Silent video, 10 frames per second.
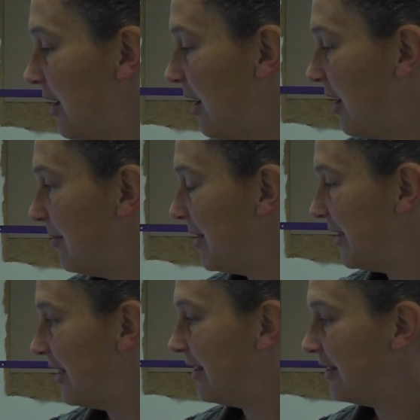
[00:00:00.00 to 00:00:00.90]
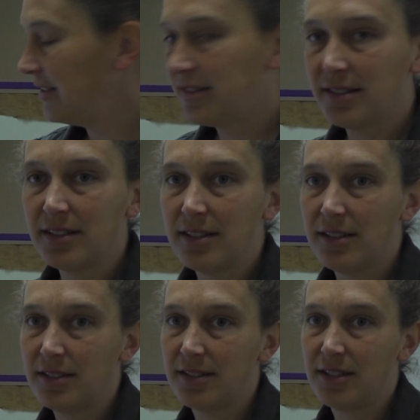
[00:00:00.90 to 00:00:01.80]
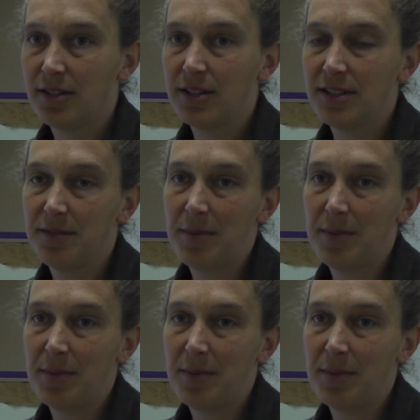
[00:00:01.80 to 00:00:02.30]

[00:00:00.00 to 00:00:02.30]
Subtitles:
And then this is a series of